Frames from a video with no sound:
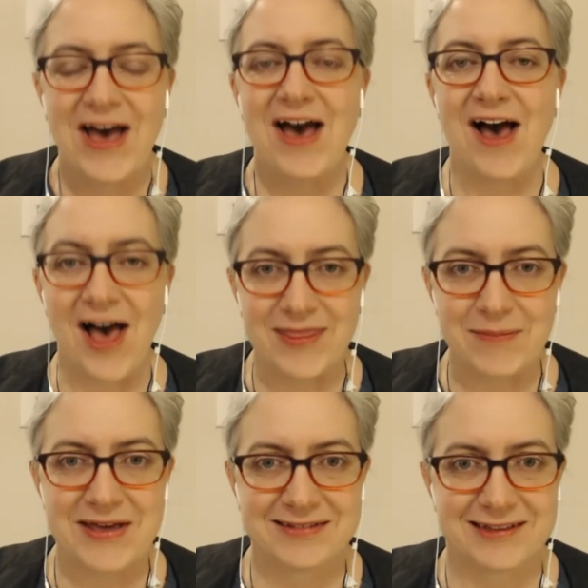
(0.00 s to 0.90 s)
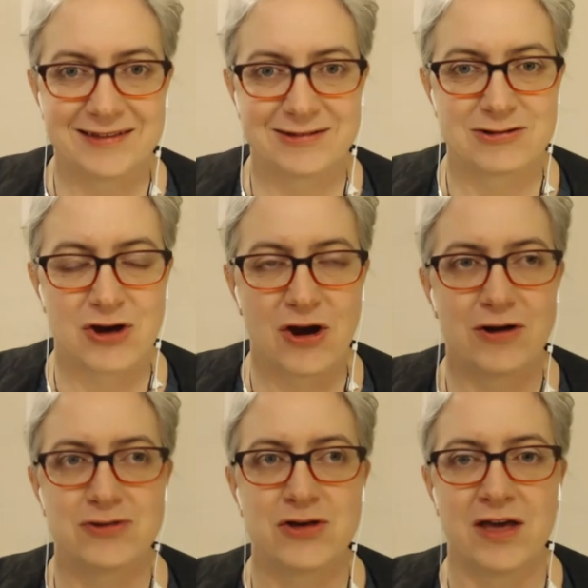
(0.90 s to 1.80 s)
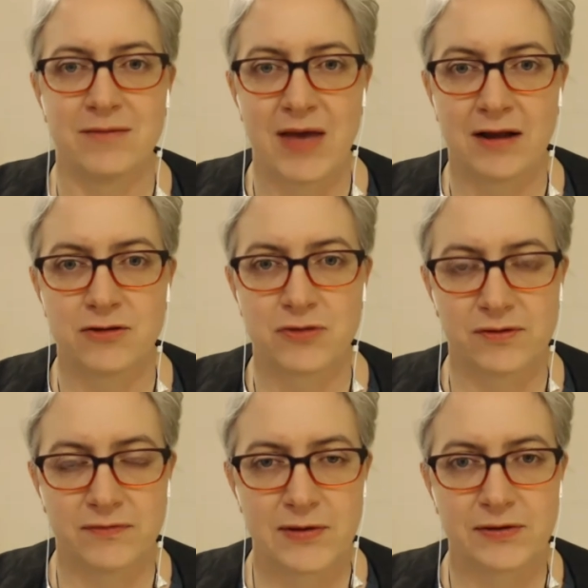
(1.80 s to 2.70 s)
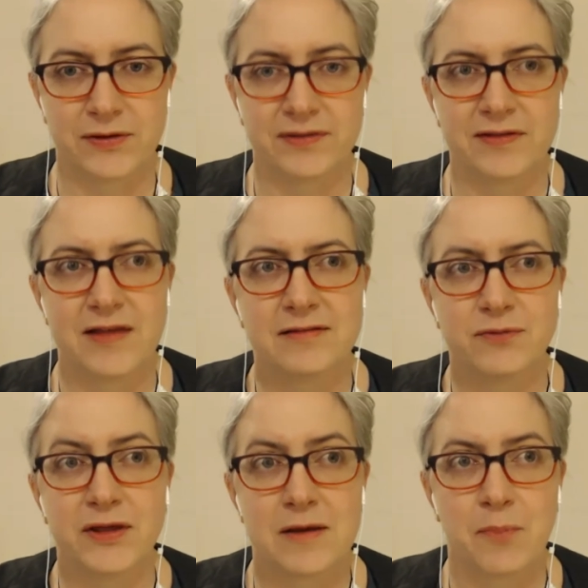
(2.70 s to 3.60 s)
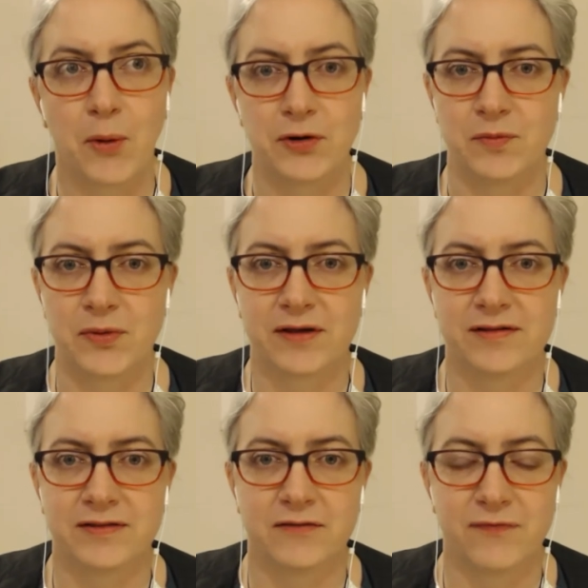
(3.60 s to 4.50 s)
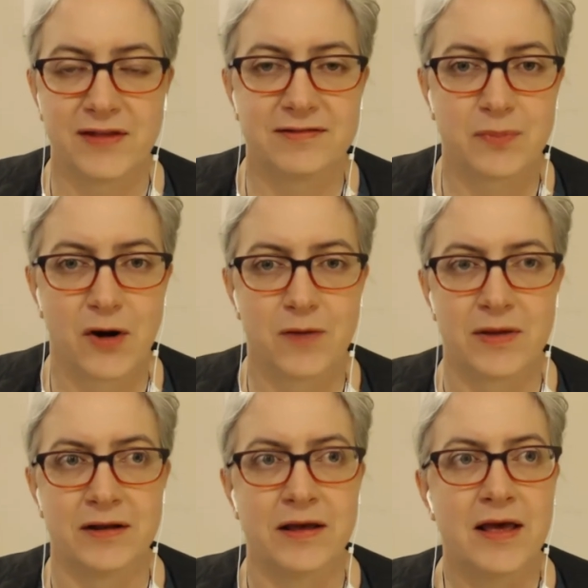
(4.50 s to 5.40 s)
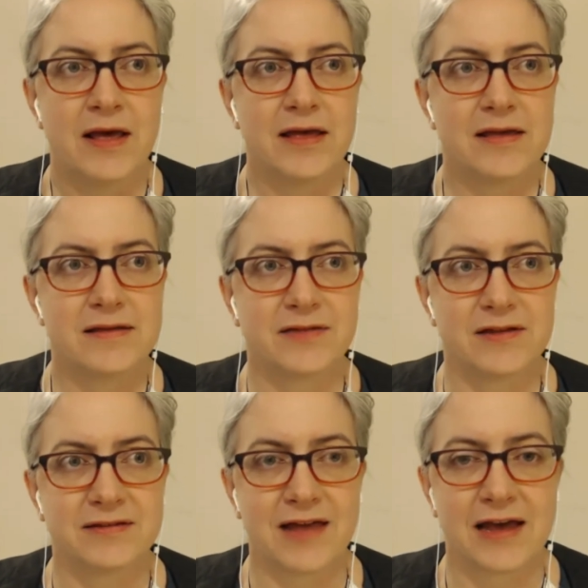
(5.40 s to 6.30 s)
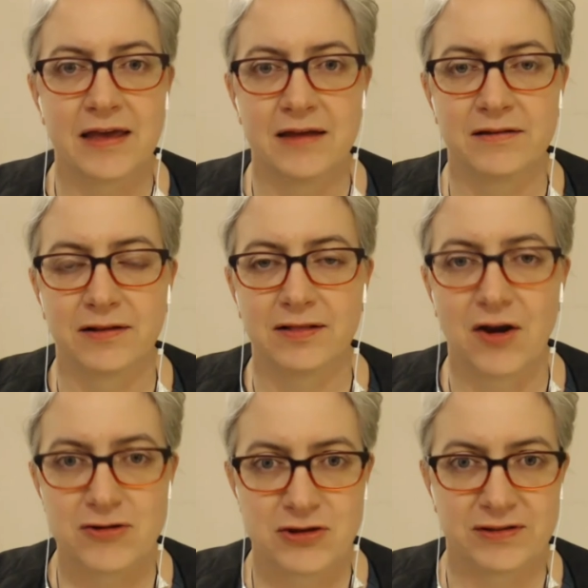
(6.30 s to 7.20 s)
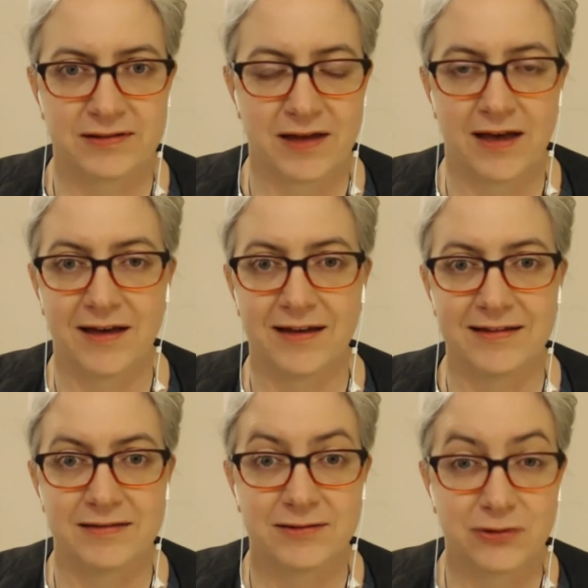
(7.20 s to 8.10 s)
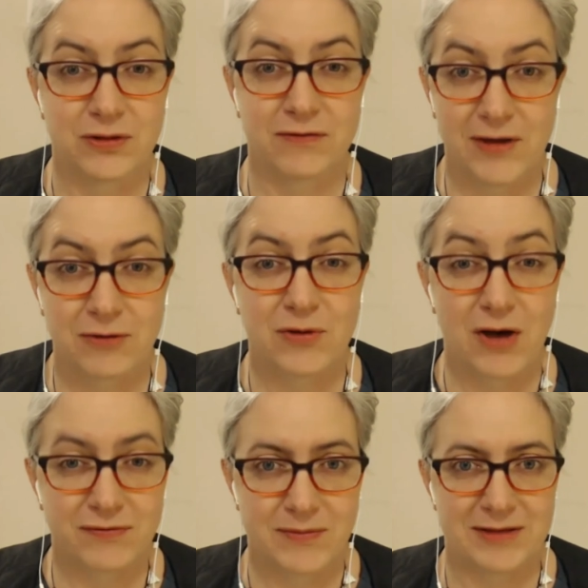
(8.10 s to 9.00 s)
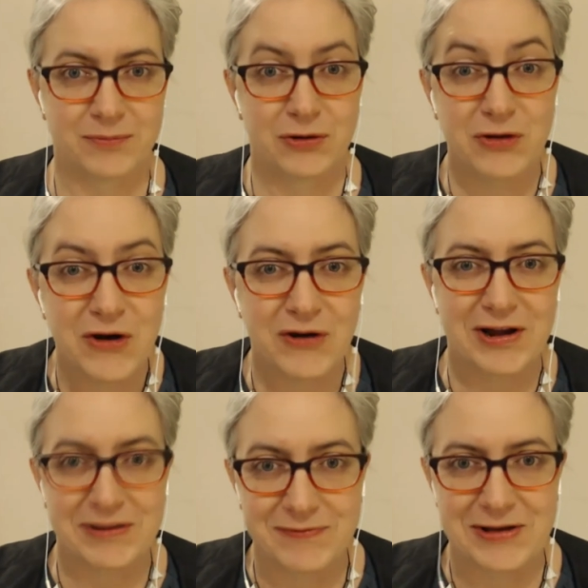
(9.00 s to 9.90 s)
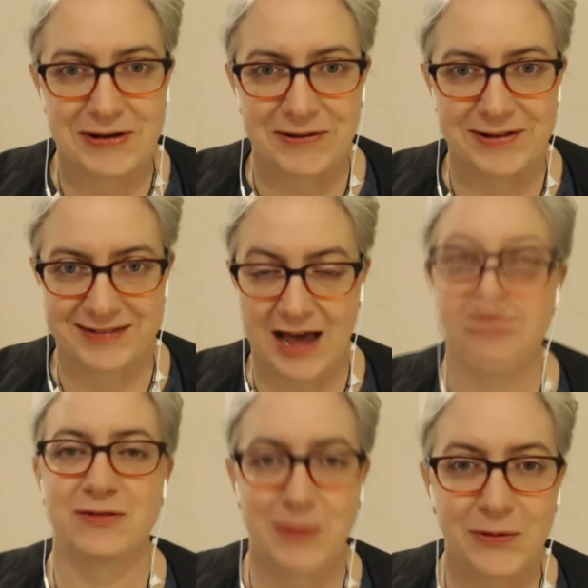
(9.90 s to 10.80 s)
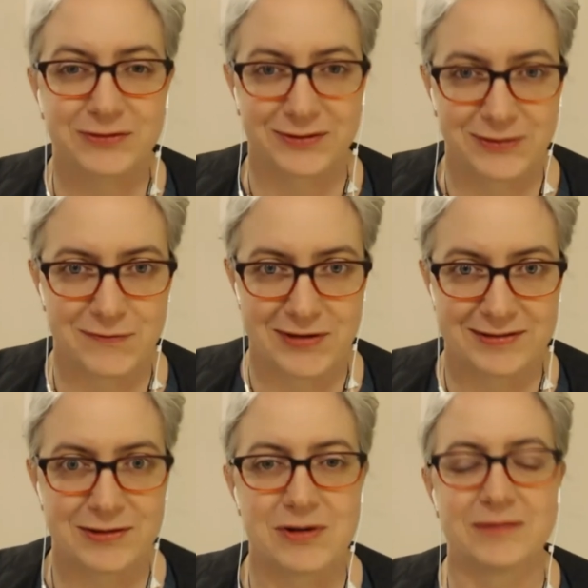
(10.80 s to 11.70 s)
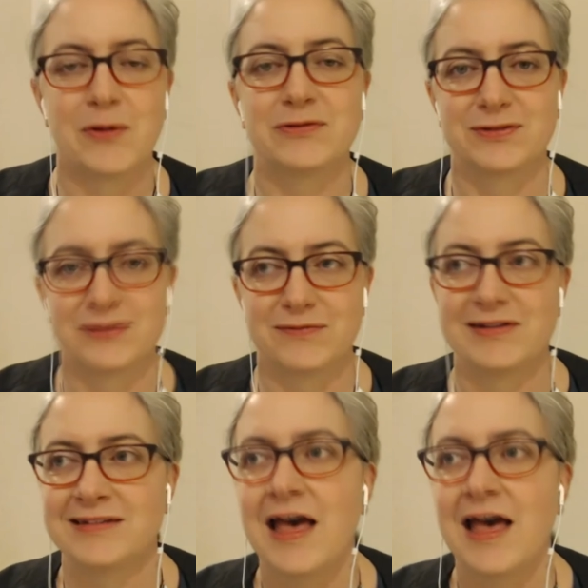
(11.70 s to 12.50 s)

on the bases to charge and manage those vehicles. And that's really important because the Defense Department is the second largest uh, institute in the federal government procuring vehicles after the Postal Service, the US Postal Service.